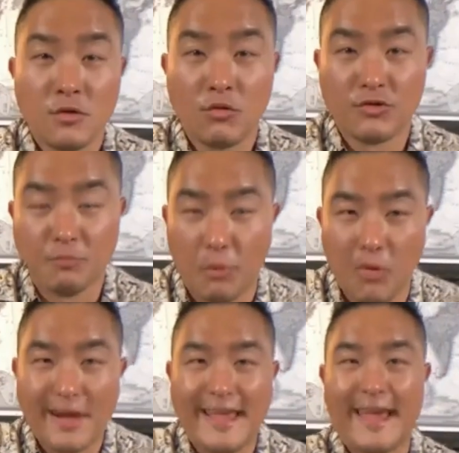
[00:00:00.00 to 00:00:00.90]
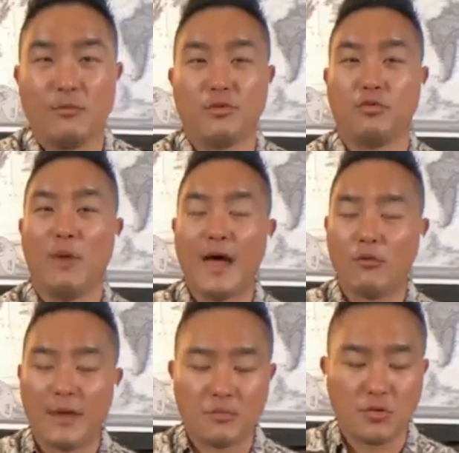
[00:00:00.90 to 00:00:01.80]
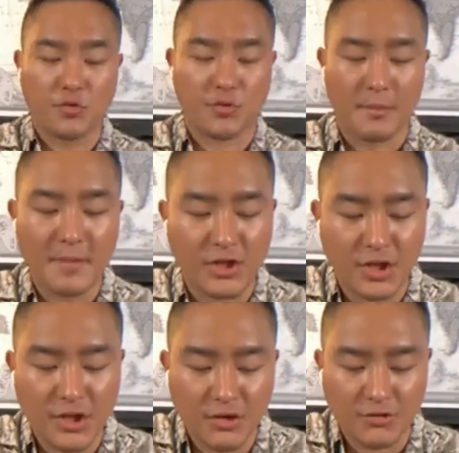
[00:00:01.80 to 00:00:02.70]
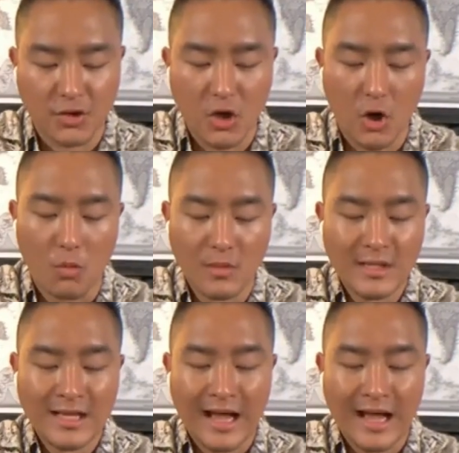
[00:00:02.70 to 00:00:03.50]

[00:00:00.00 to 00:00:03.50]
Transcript: was born again with YWAM Youth with a Mission years ago,